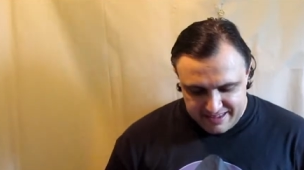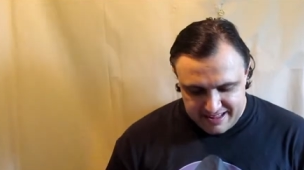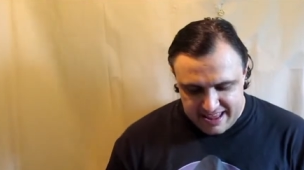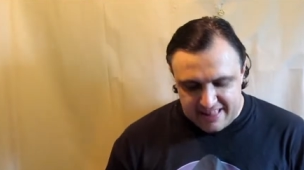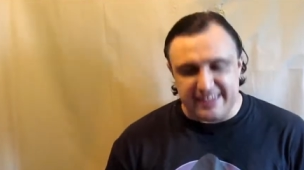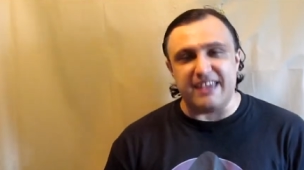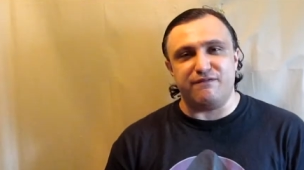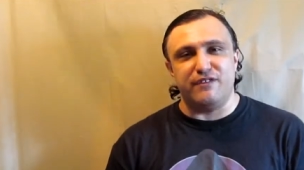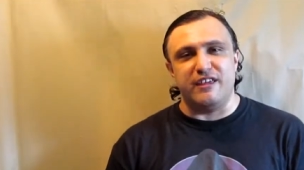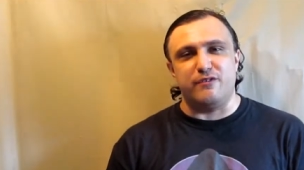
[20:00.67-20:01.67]
And that's it
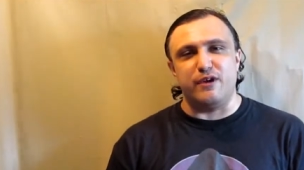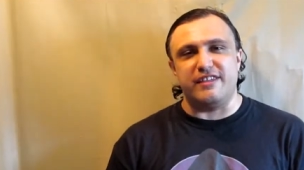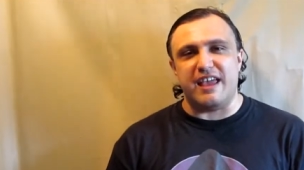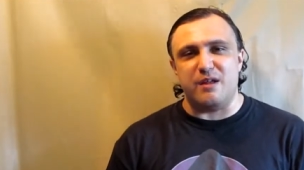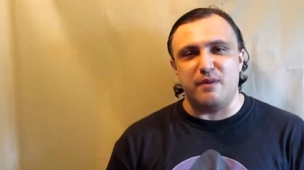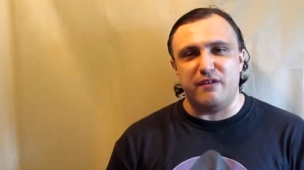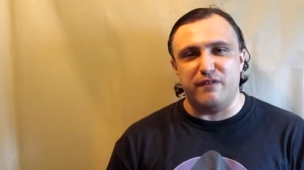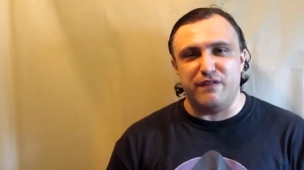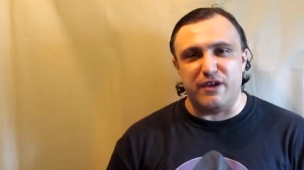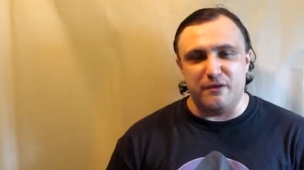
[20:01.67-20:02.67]
for this week's anime
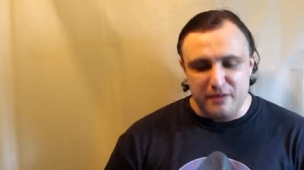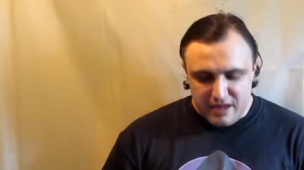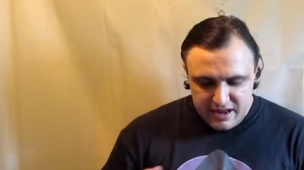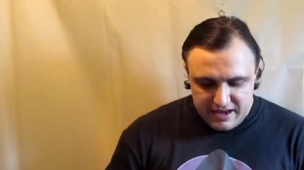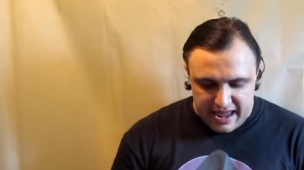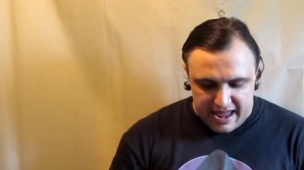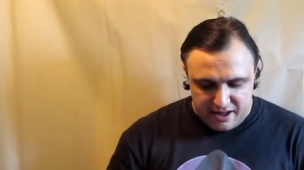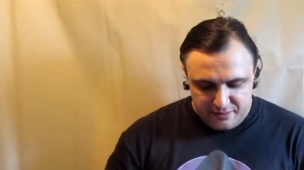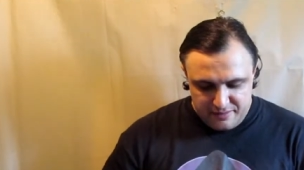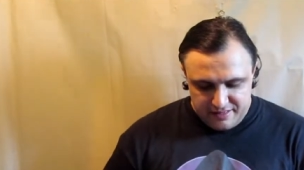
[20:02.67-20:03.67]
review.
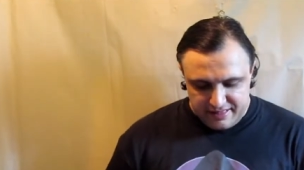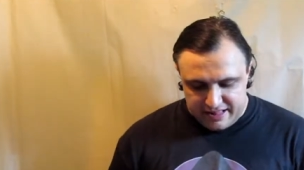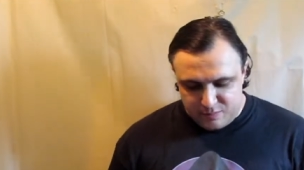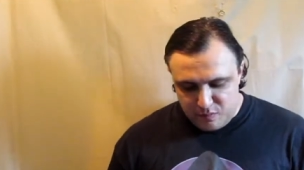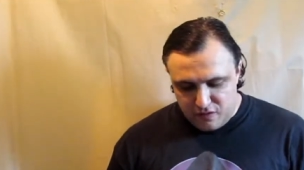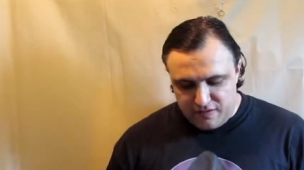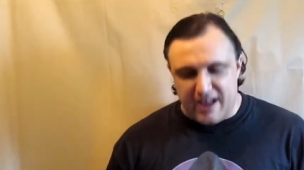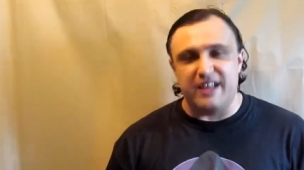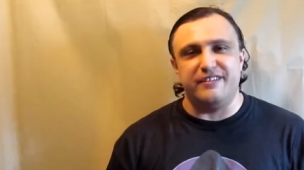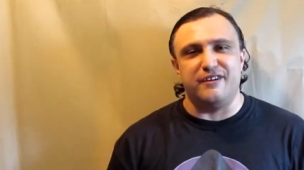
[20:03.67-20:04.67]
Now, let's move
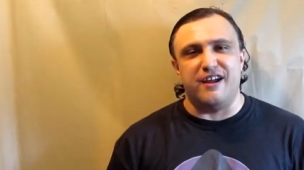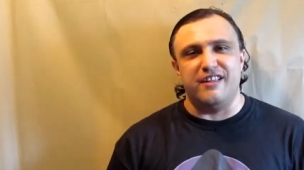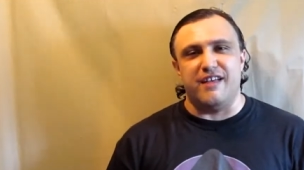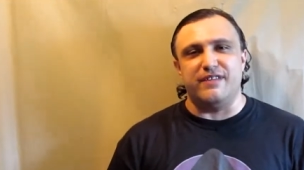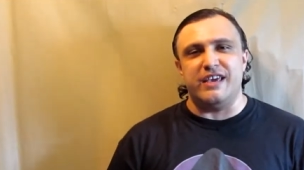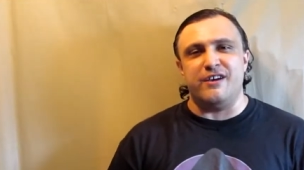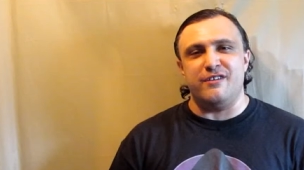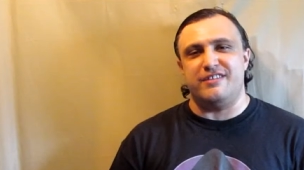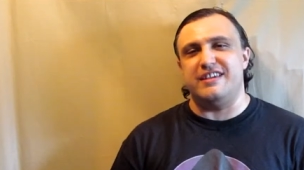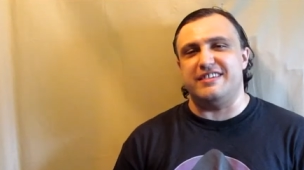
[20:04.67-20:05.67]
on to our lovely
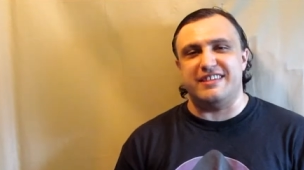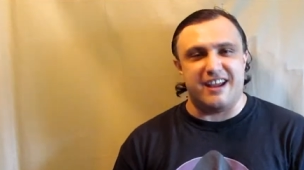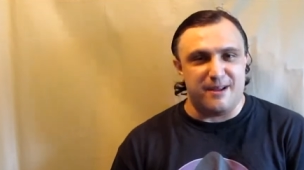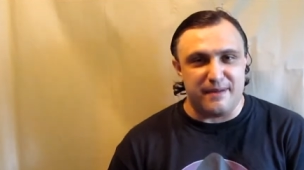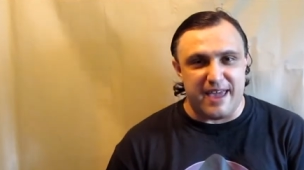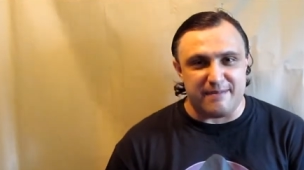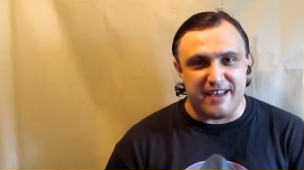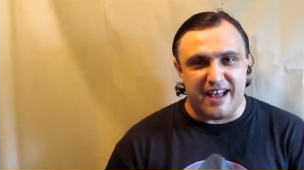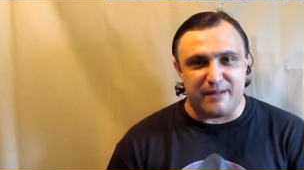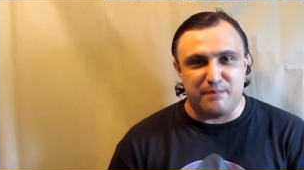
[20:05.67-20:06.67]
hostess, Tara
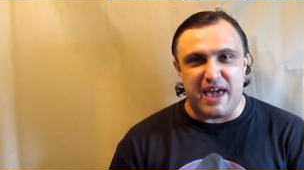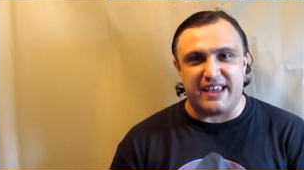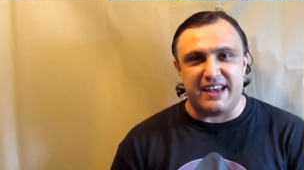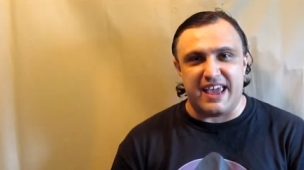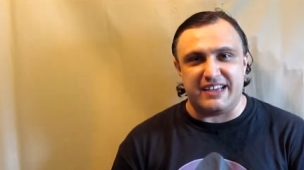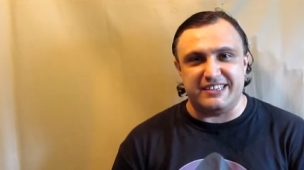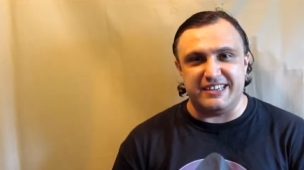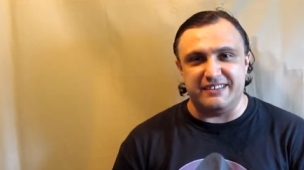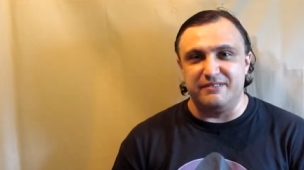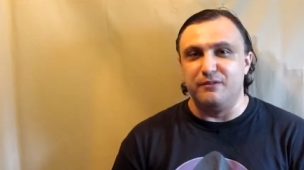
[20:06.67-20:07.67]
Babcock, back in
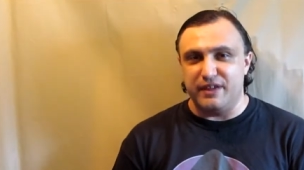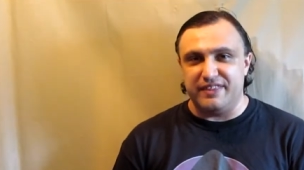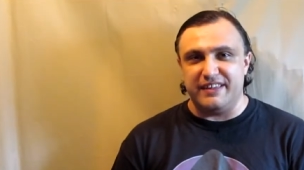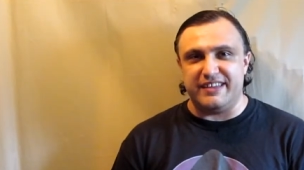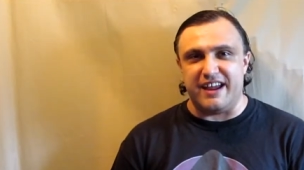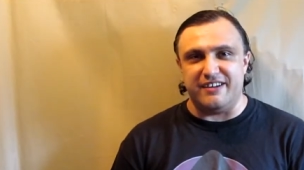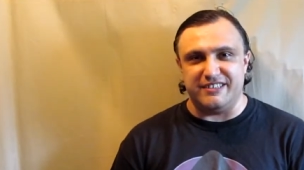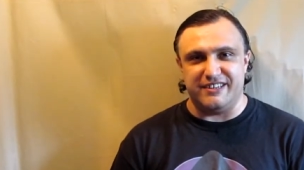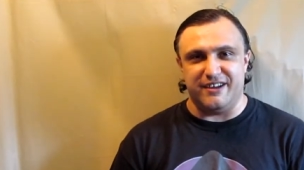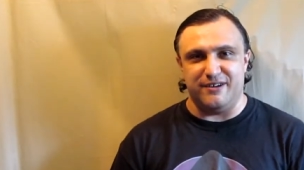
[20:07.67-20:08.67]
action with The Tara
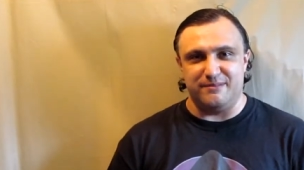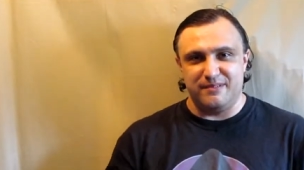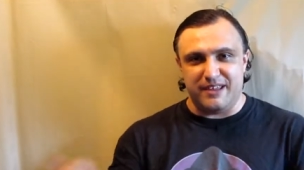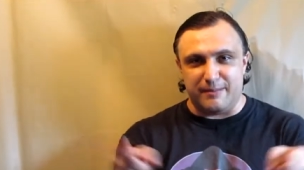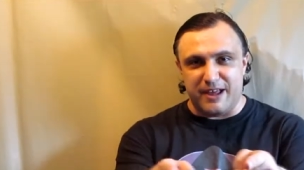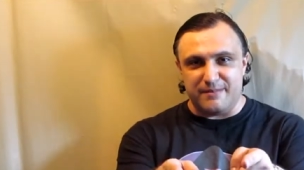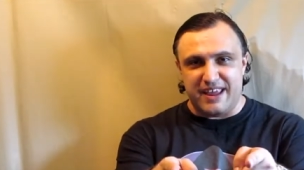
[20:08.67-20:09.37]
Show. Coming up